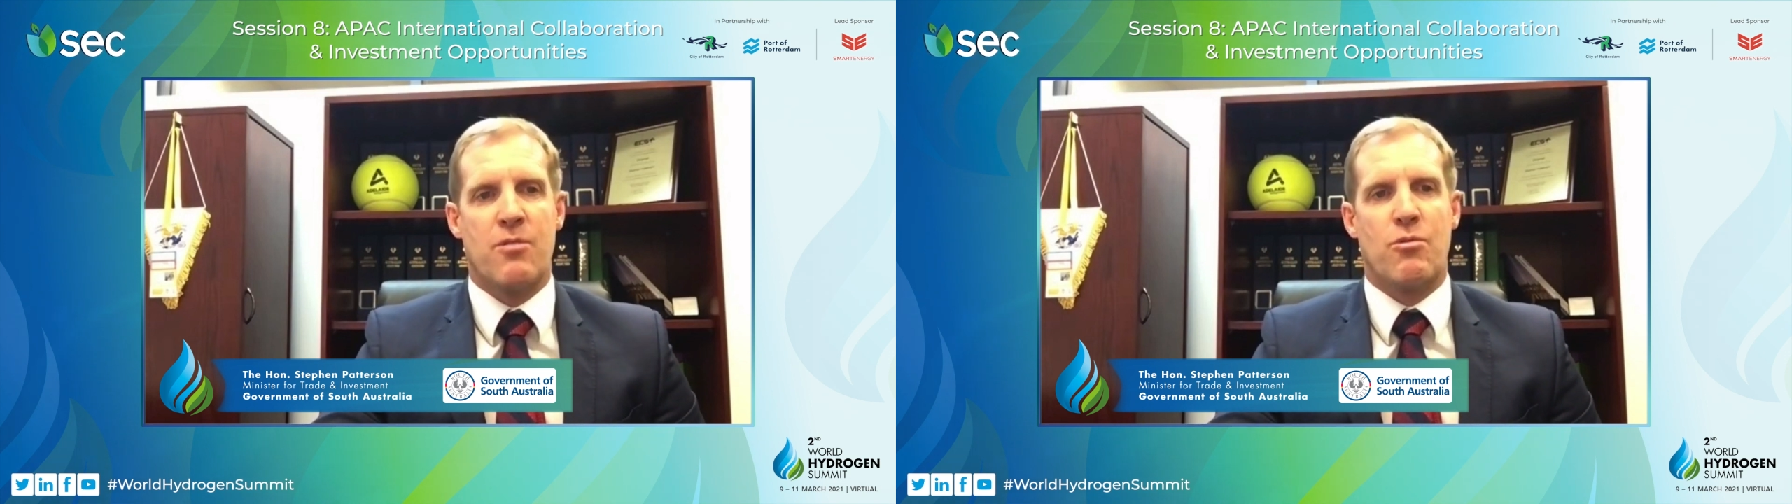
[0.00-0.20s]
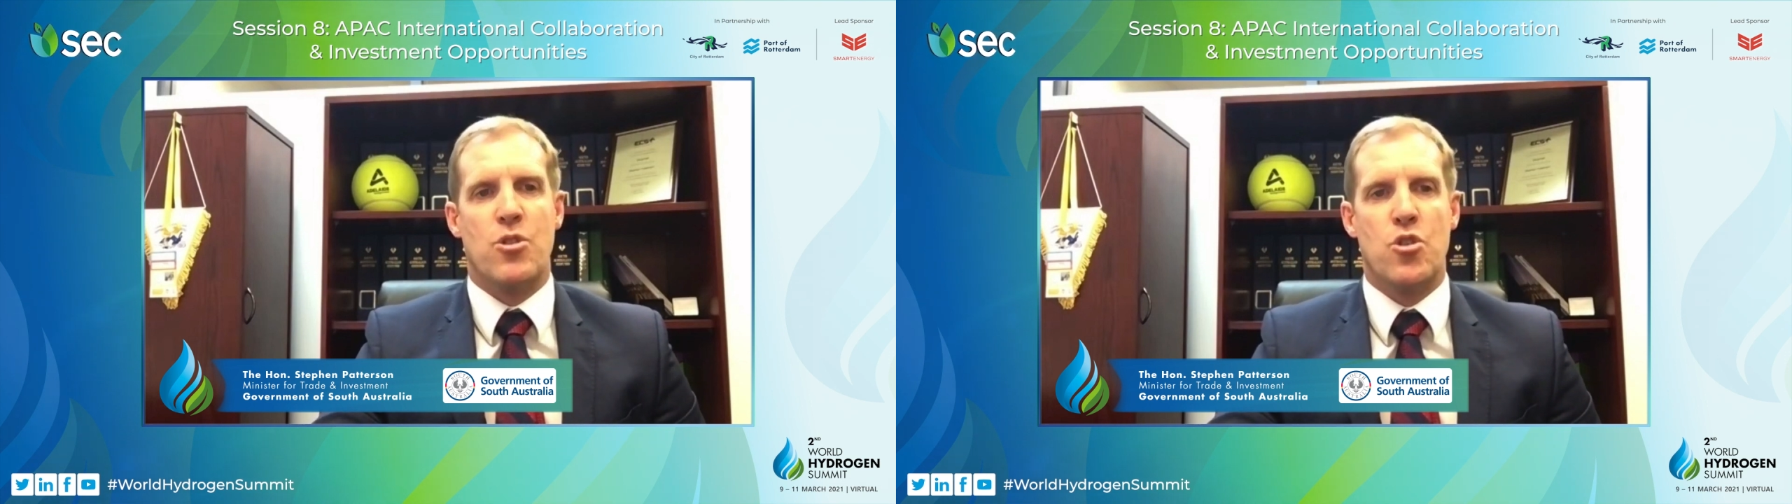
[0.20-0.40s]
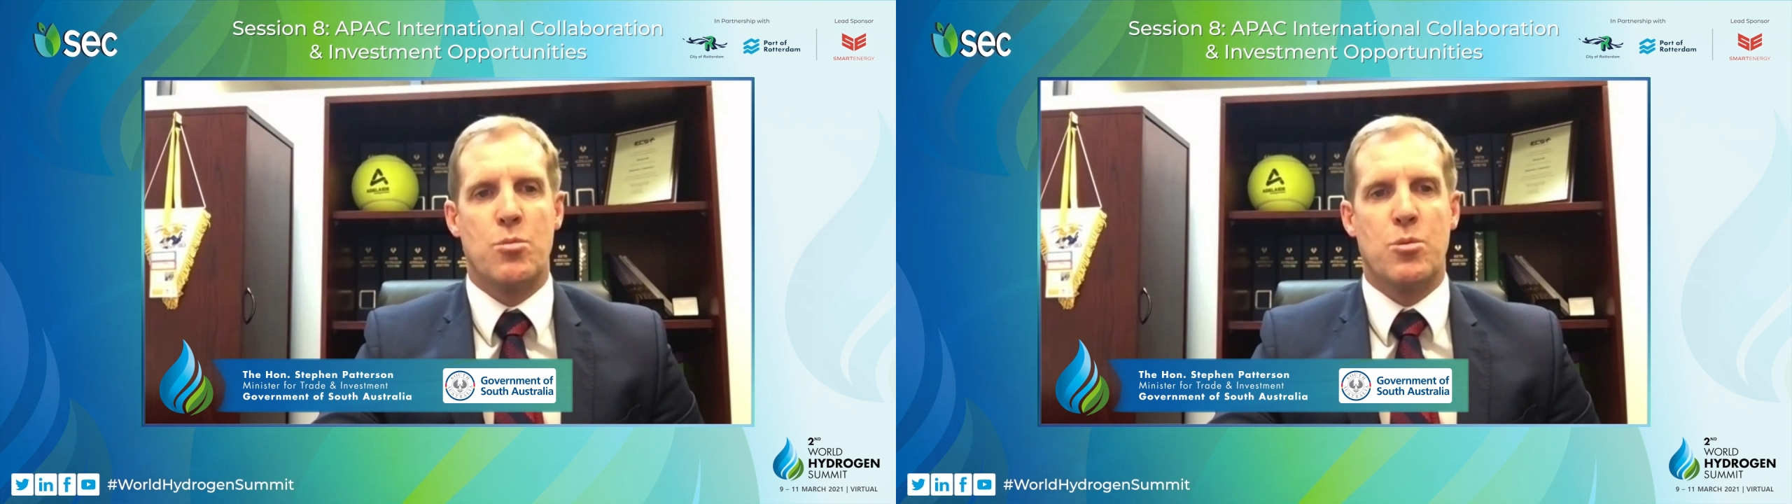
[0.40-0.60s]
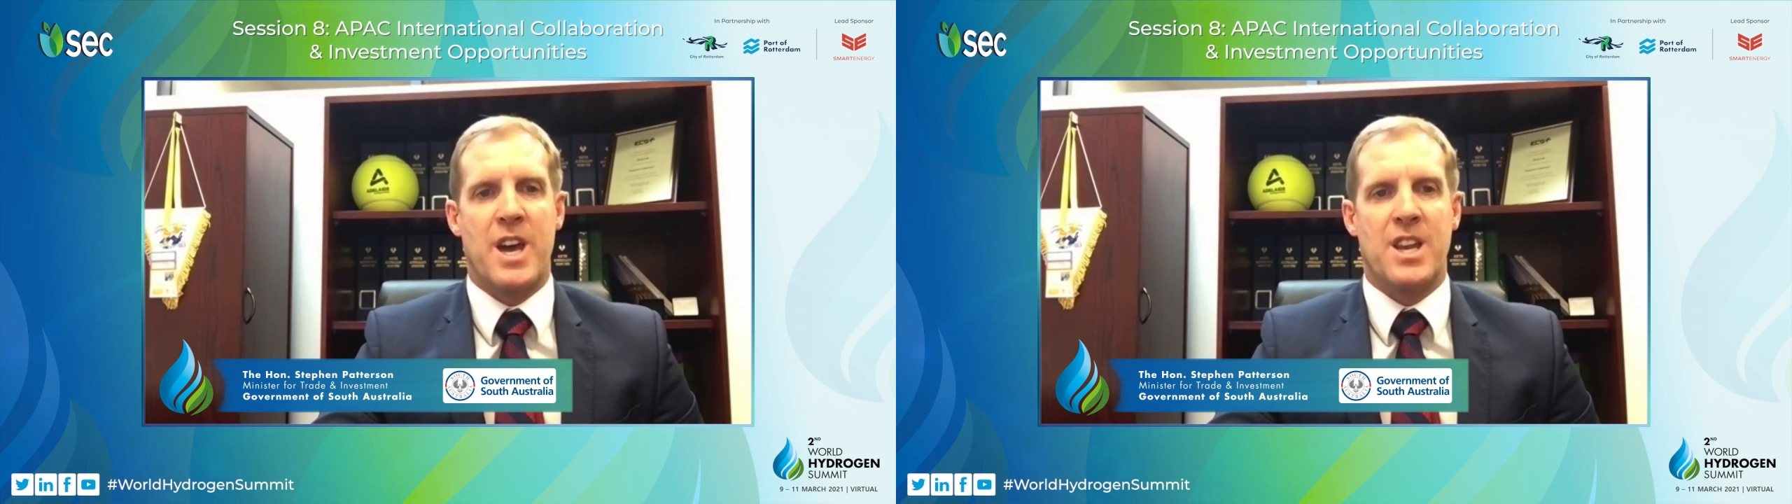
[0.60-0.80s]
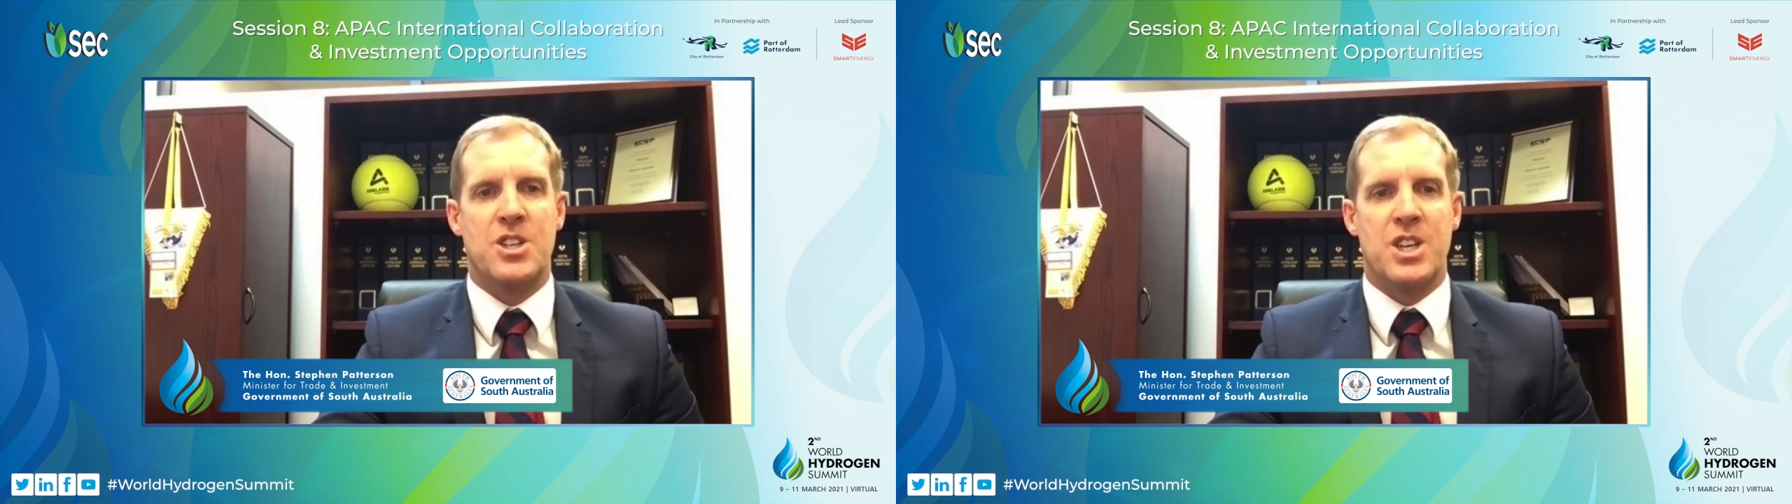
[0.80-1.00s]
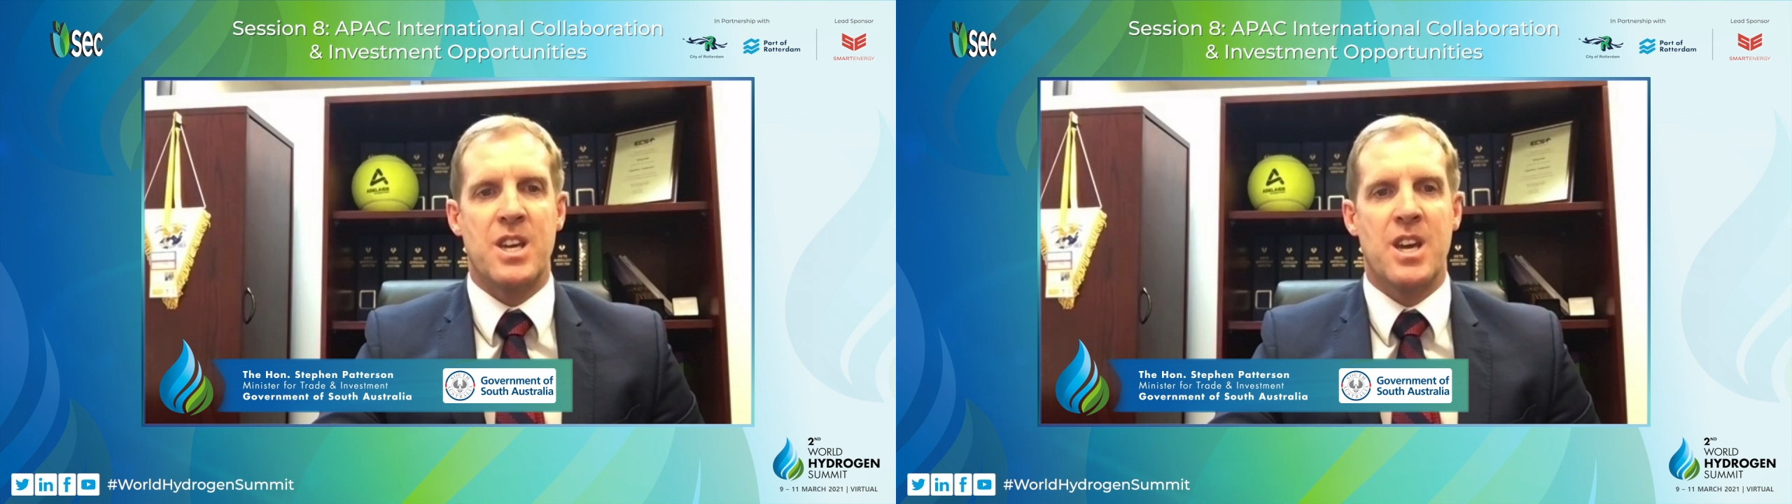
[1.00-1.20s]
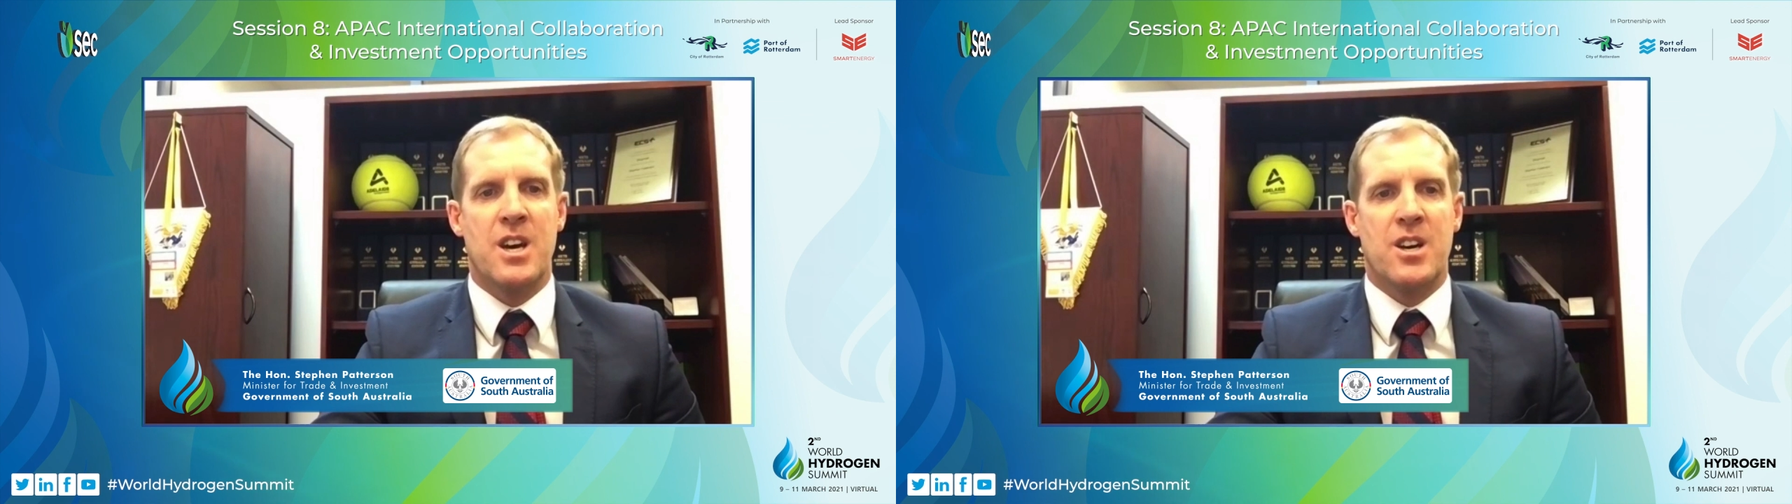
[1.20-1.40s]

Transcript: renewable energy